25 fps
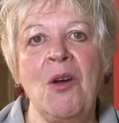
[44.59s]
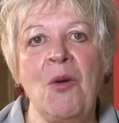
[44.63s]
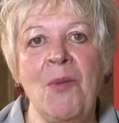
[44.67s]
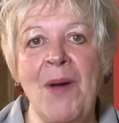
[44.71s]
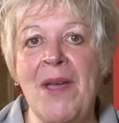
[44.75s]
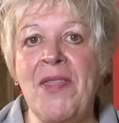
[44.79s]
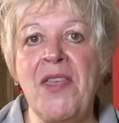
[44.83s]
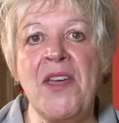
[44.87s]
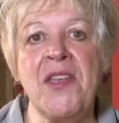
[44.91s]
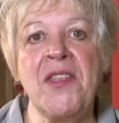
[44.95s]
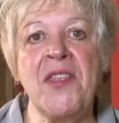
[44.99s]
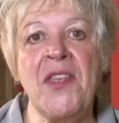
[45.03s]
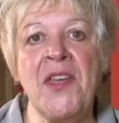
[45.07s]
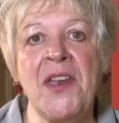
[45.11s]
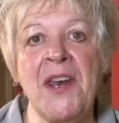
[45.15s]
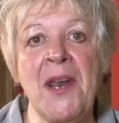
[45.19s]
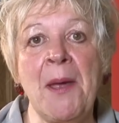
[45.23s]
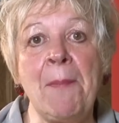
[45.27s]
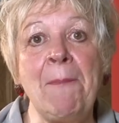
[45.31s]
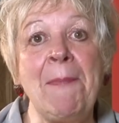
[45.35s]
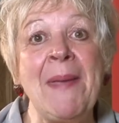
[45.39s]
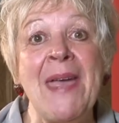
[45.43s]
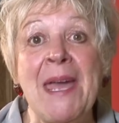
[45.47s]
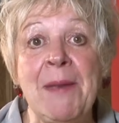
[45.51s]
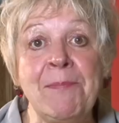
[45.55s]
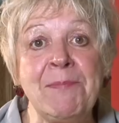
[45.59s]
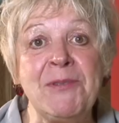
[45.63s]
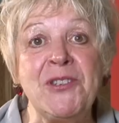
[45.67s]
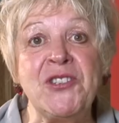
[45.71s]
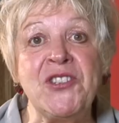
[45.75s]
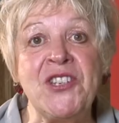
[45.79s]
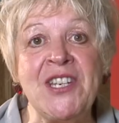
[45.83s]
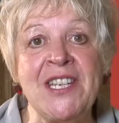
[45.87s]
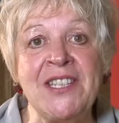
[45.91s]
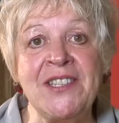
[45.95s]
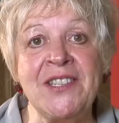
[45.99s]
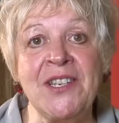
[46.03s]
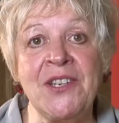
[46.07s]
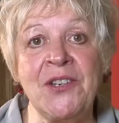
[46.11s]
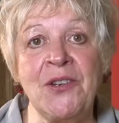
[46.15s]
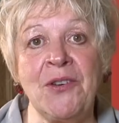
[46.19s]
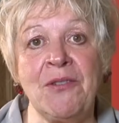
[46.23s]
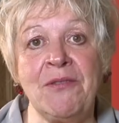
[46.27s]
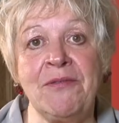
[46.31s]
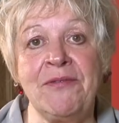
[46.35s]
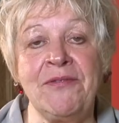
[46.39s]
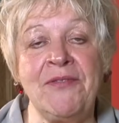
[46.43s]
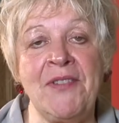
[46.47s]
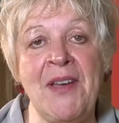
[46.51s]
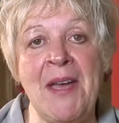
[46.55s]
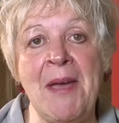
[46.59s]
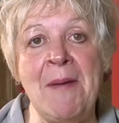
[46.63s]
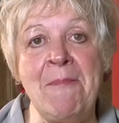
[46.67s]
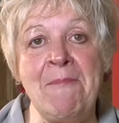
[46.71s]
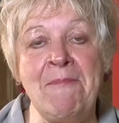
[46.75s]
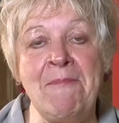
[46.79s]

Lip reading: whether they're a perpetrator of